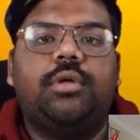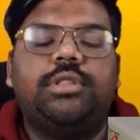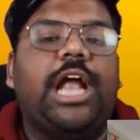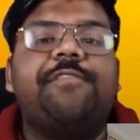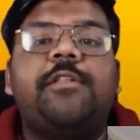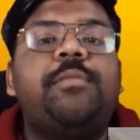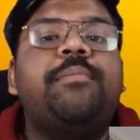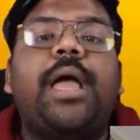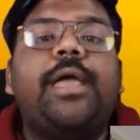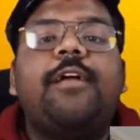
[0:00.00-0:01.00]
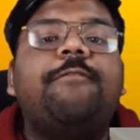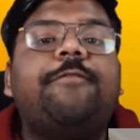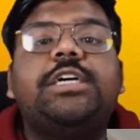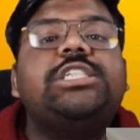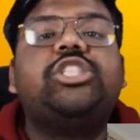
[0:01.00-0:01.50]
That will be my
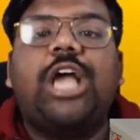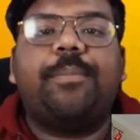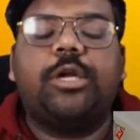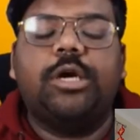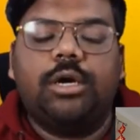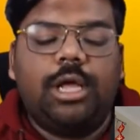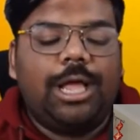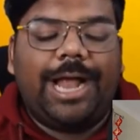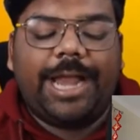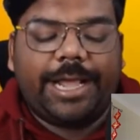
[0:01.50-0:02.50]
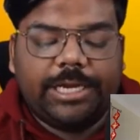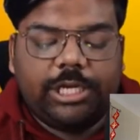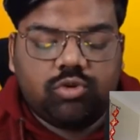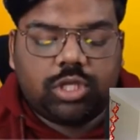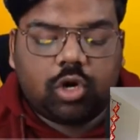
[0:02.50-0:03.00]
first chapter, and I can
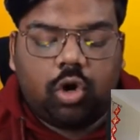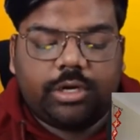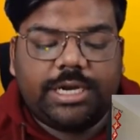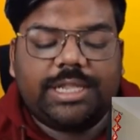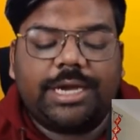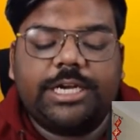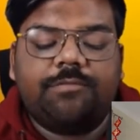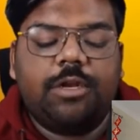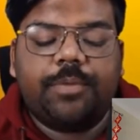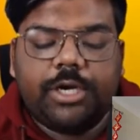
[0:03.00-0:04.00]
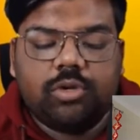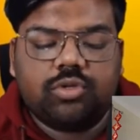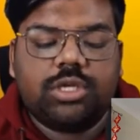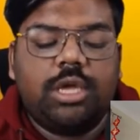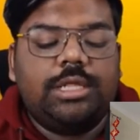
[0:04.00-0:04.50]
use the content that it will
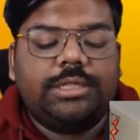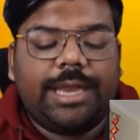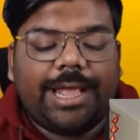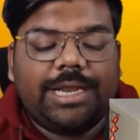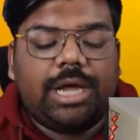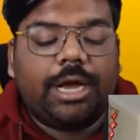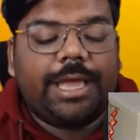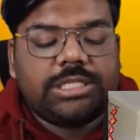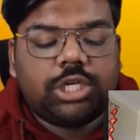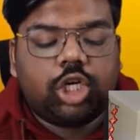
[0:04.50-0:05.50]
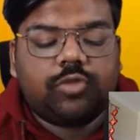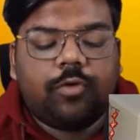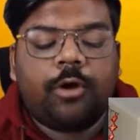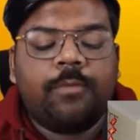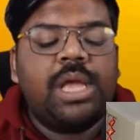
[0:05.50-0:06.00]
produce. Then I can again search
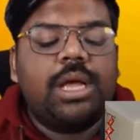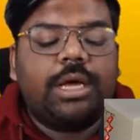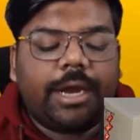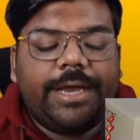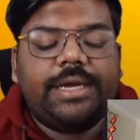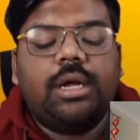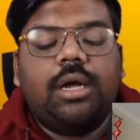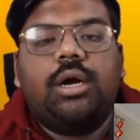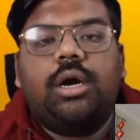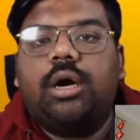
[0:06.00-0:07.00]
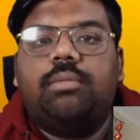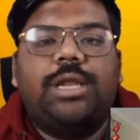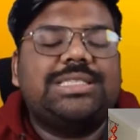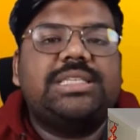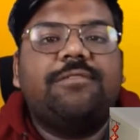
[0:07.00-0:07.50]
for write
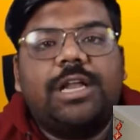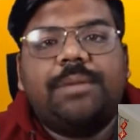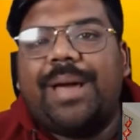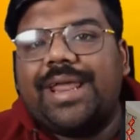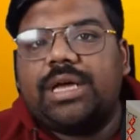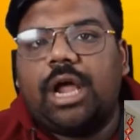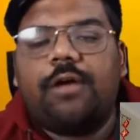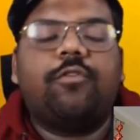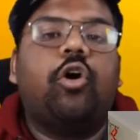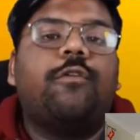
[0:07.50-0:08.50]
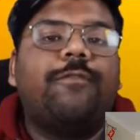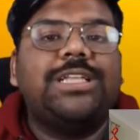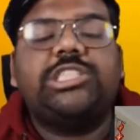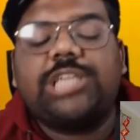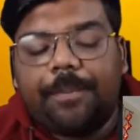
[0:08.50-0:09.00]
let's say 1 paragraph or
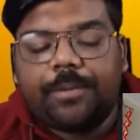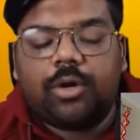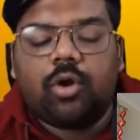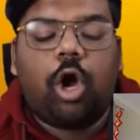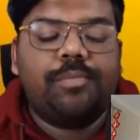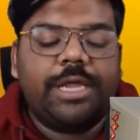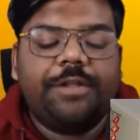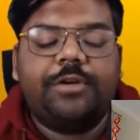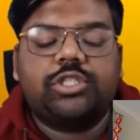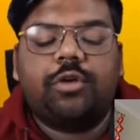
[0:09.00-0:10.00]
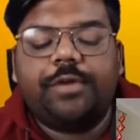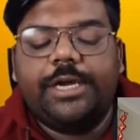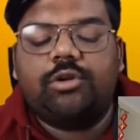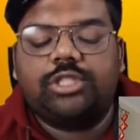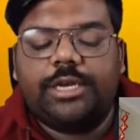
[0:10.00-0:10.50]
1 chapter on benefits of
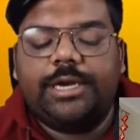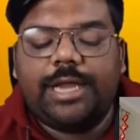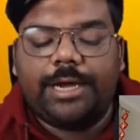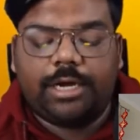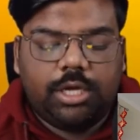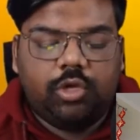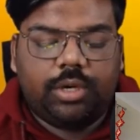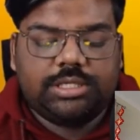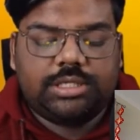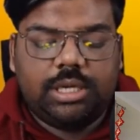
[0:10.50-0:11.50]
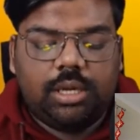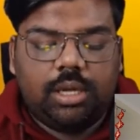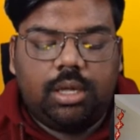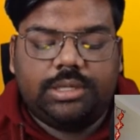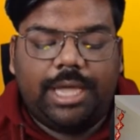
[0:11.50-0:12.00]
ketogenic diet. You can see
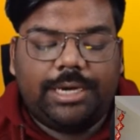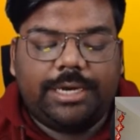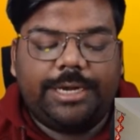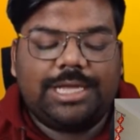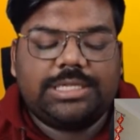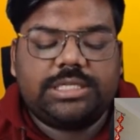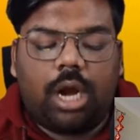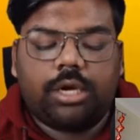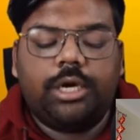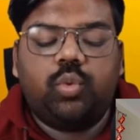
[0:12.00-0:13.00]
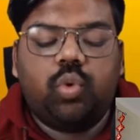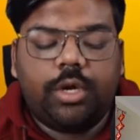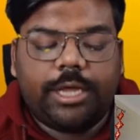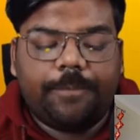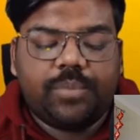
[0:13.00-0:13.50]
that it has started
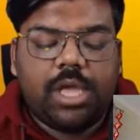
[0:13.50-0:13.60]
working.